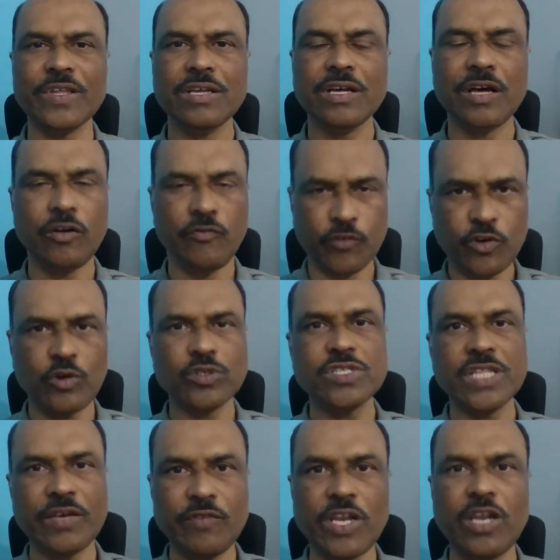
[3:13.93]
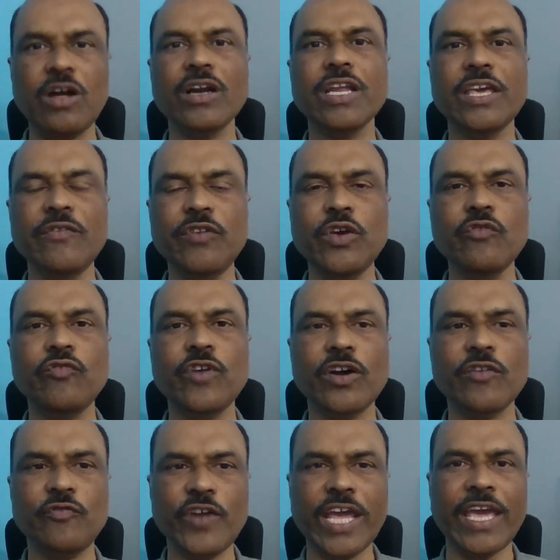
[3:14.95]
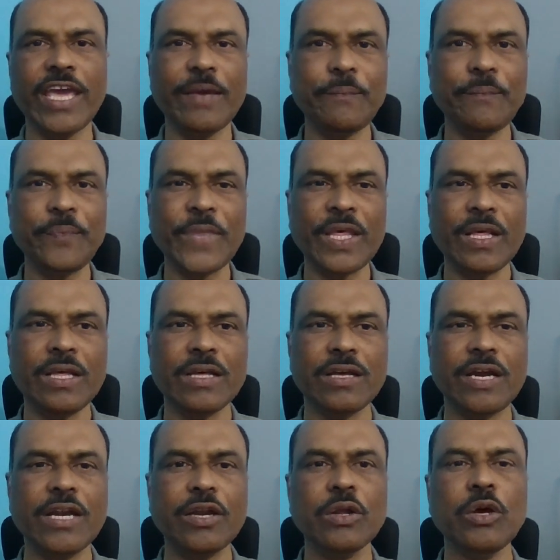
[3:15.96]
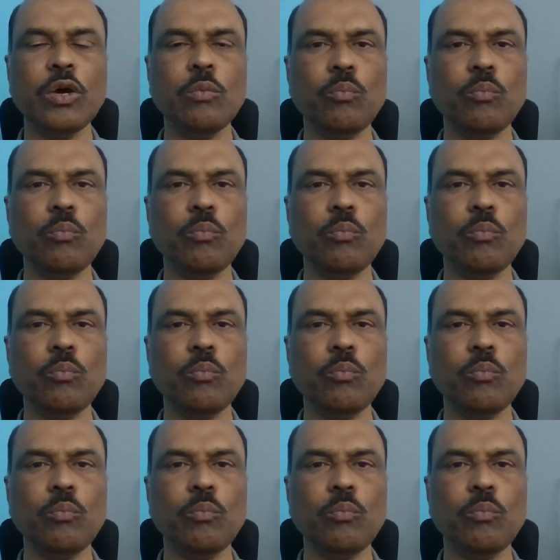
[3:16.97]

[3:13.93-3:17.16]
Of course, they will not give you for free, right?